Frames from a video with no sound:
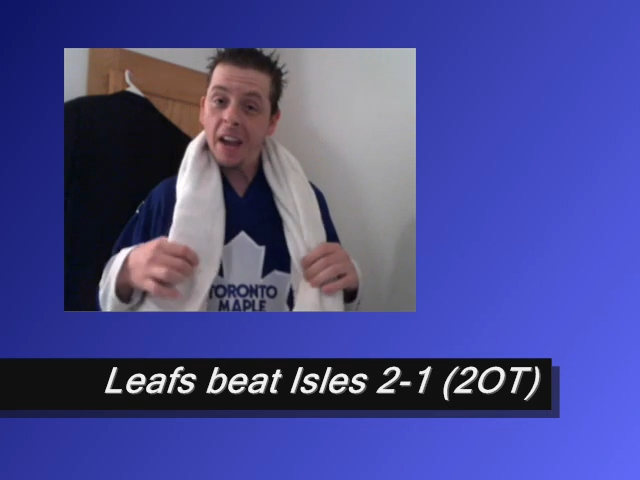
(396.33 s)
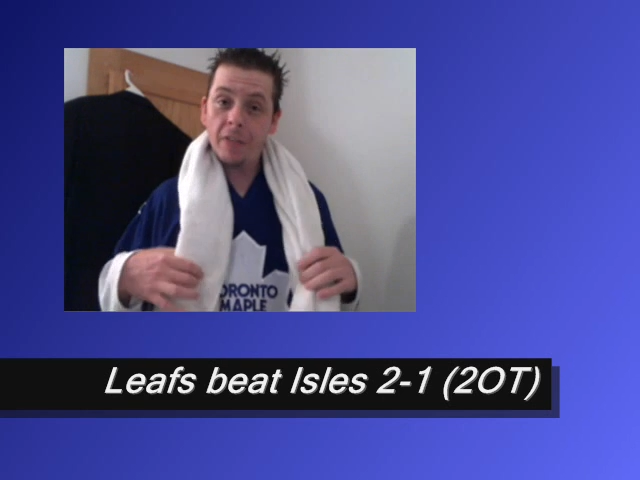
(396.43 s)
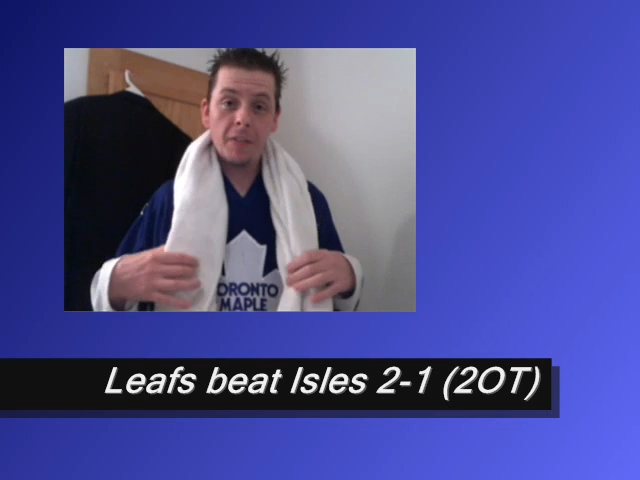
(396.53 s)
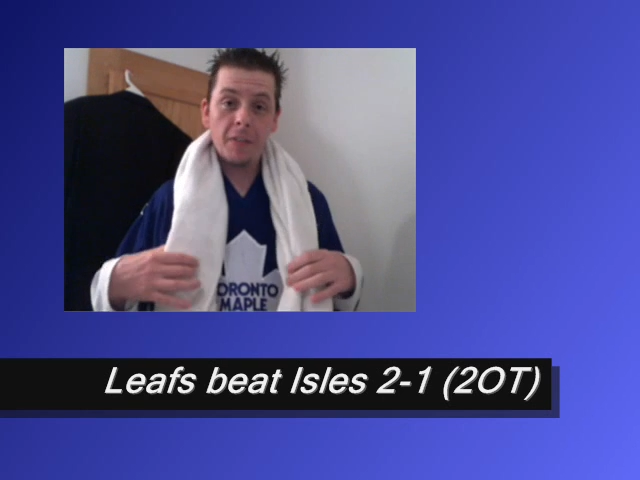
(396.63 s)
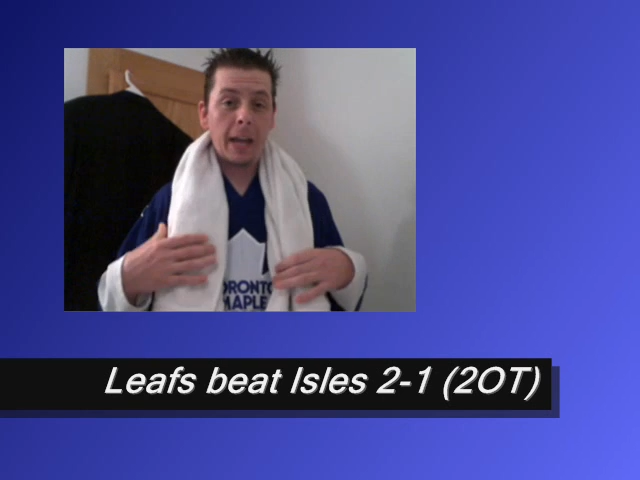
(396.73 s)

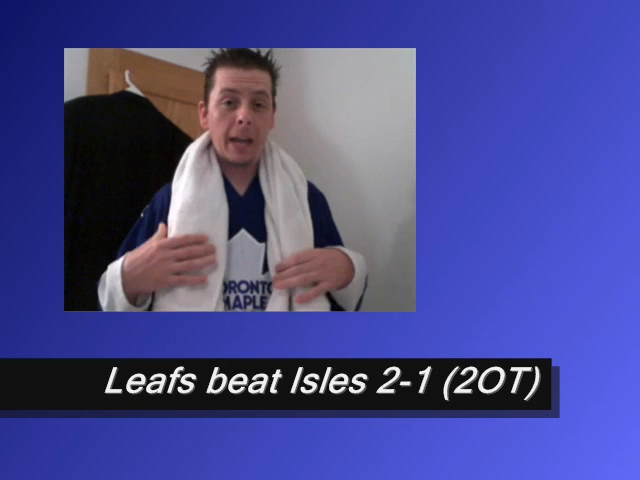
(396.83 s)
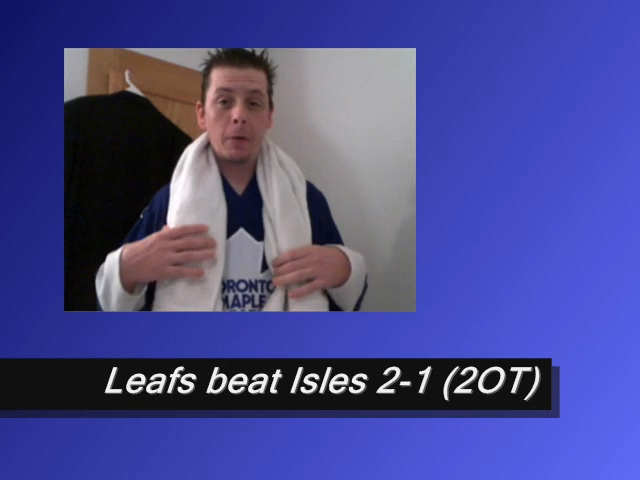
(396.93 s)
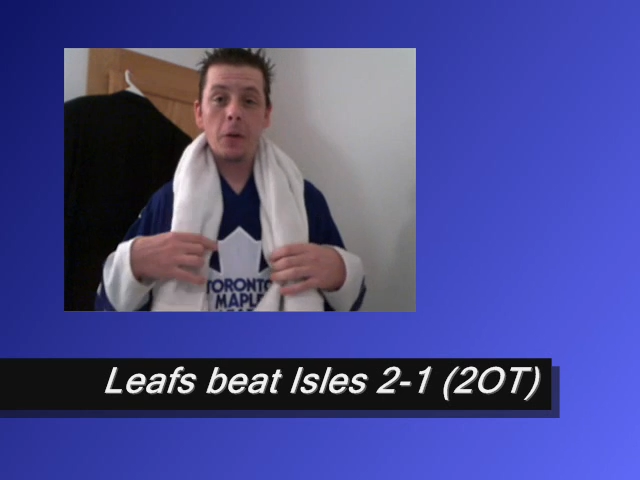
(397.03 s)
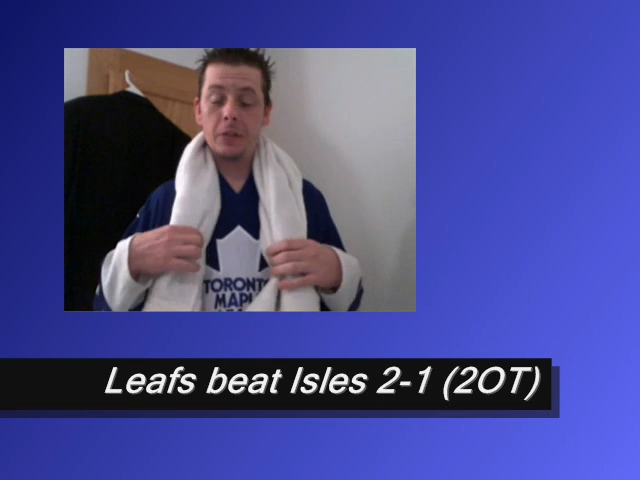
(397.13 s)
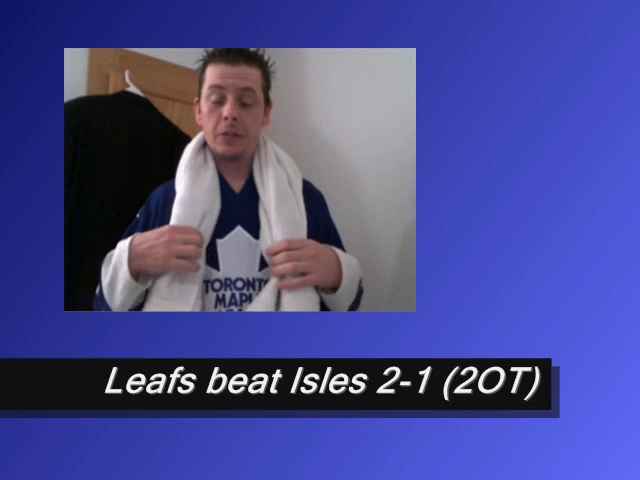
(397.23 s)
if every game
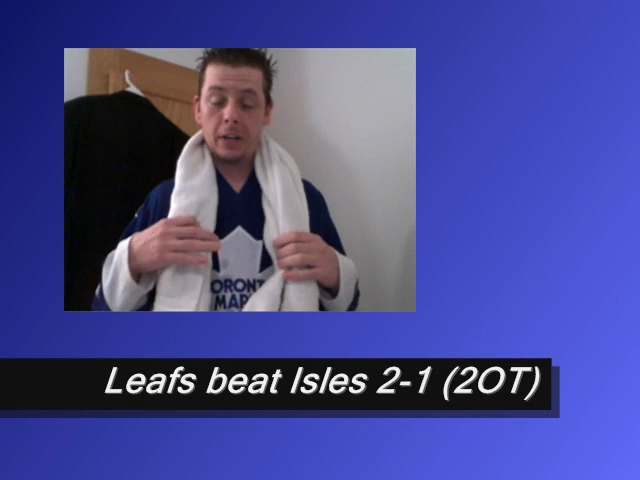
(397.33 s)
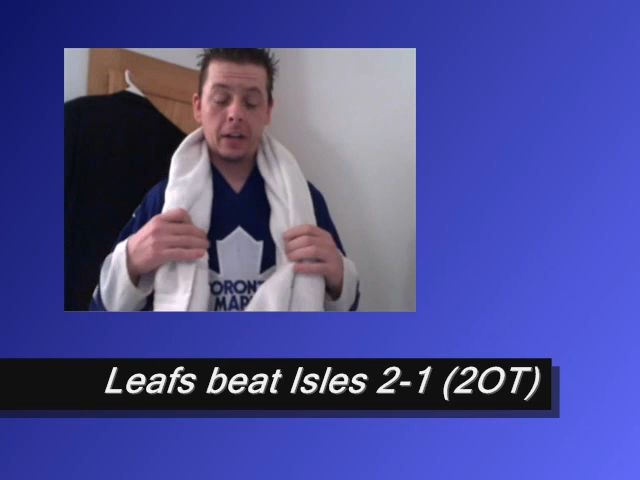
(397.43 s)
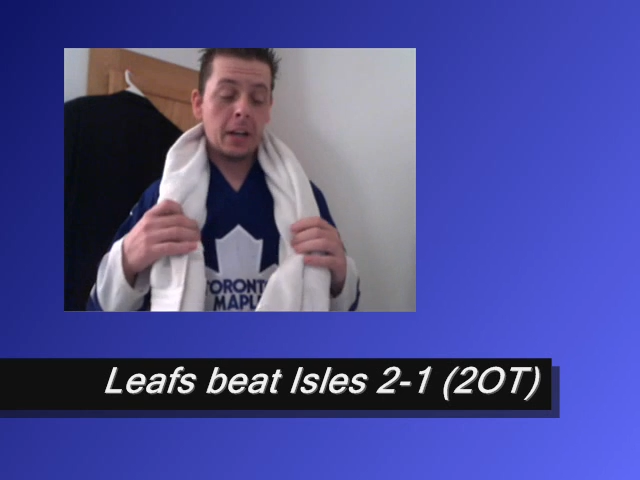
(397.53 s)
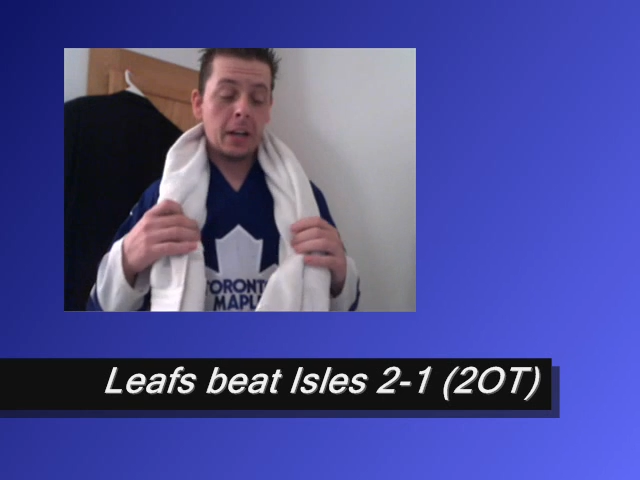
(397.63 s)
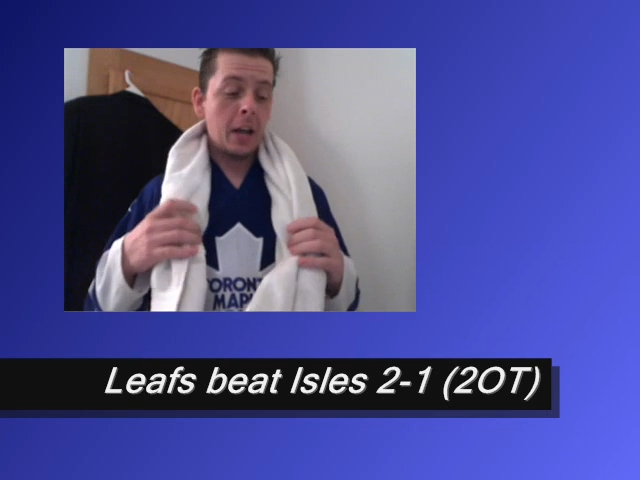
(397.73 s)
goes to